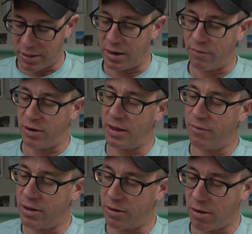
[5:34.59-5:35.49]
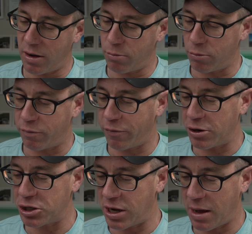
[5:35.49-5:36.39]
Then of an evening, I will
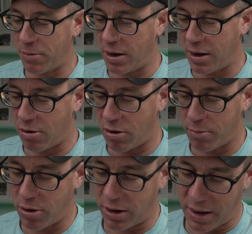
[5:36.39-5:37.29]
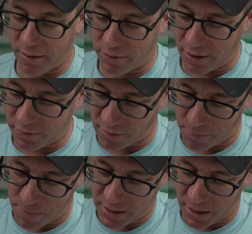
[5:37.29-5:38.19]
freshen up and I might have these as a
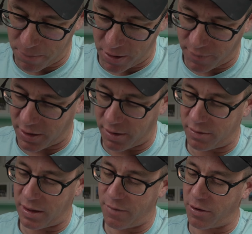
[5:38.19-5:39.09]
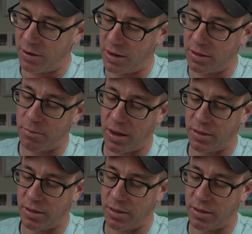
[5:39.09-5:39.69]
backup pair of undies if I need them.